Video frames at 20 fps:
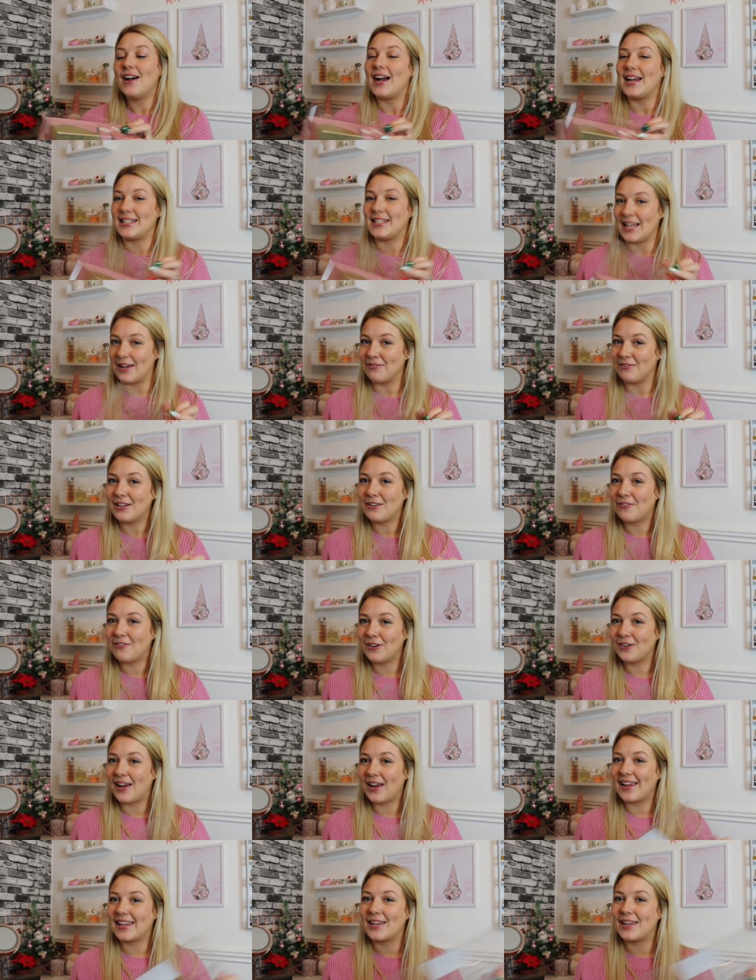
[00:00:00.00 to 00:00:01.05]
I definitely
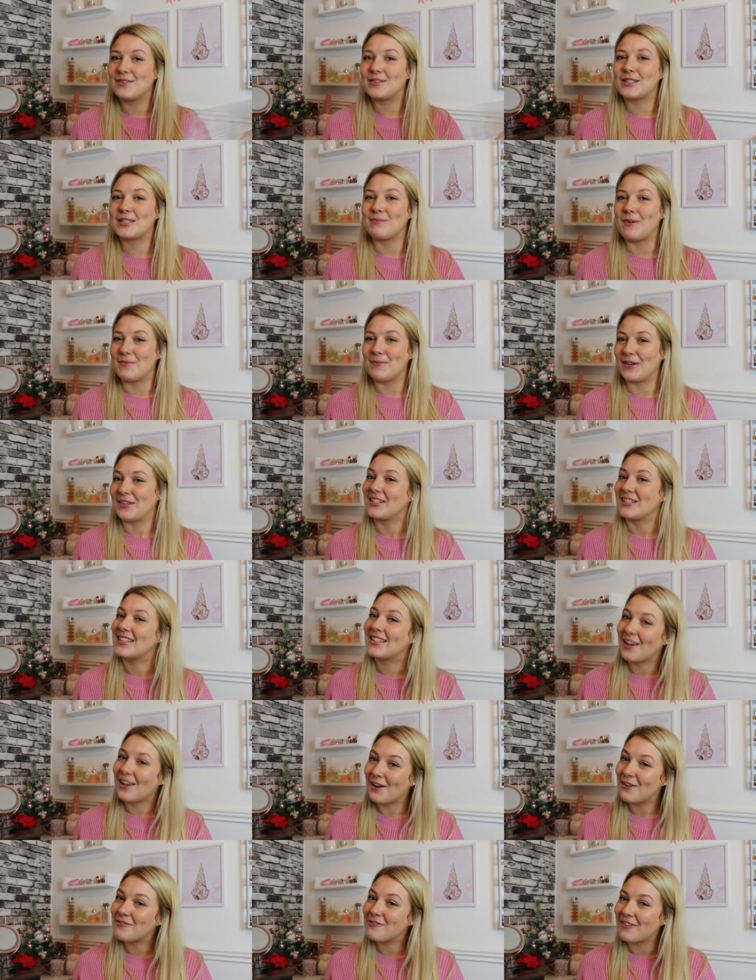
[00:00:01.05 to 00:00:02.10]
feel like it was my brother's
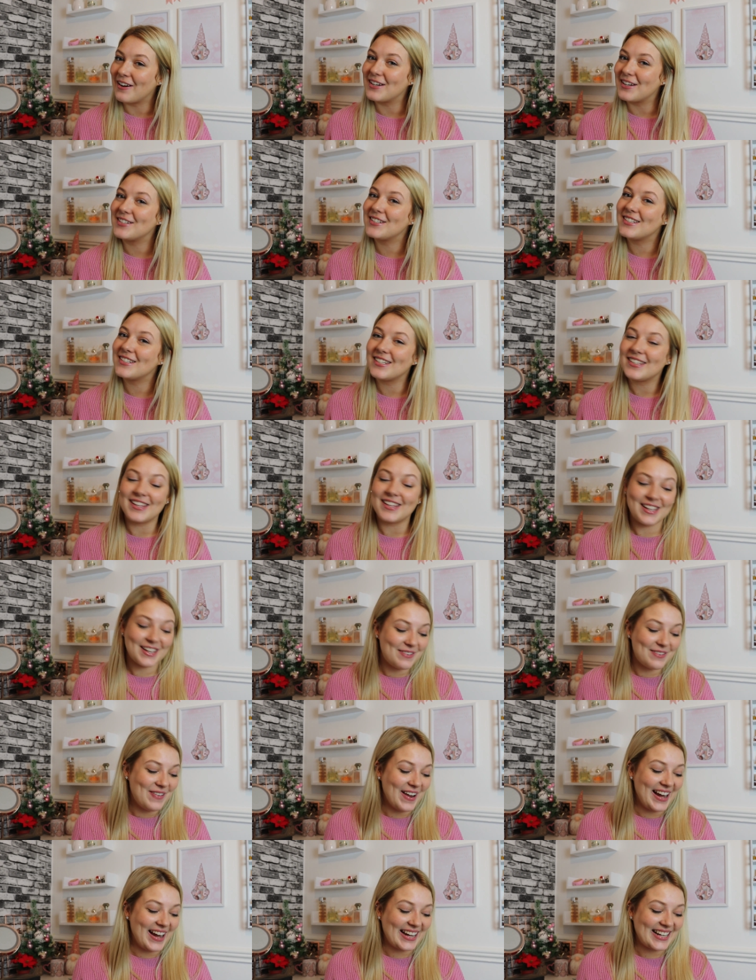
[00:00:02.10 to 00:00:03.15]
girlfriend that
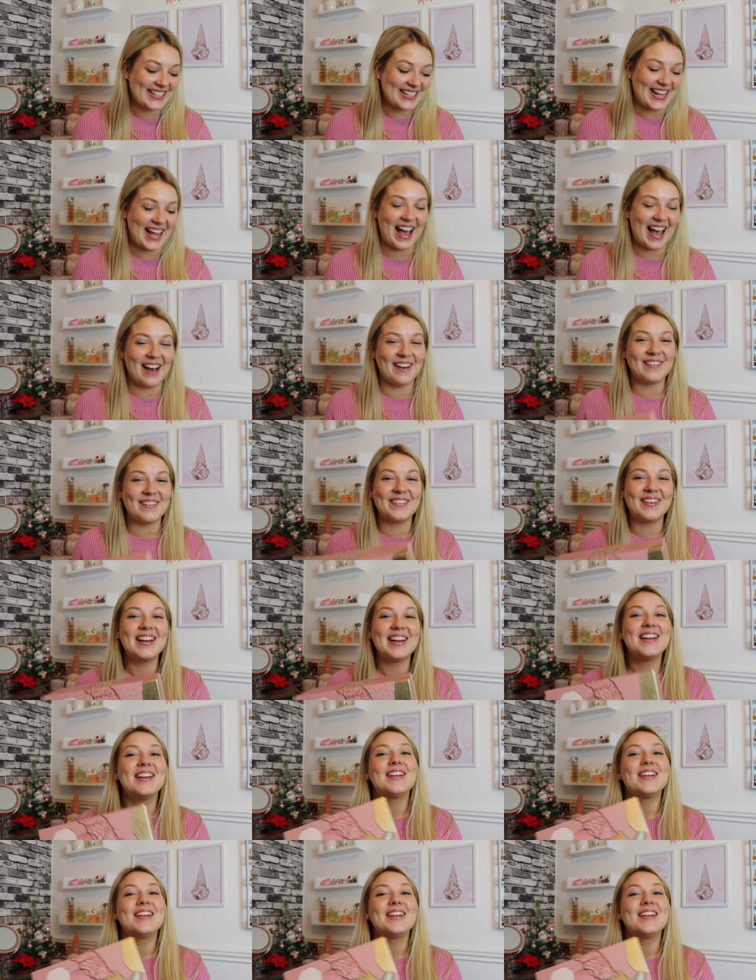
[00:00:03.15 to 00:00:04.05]
picked it out,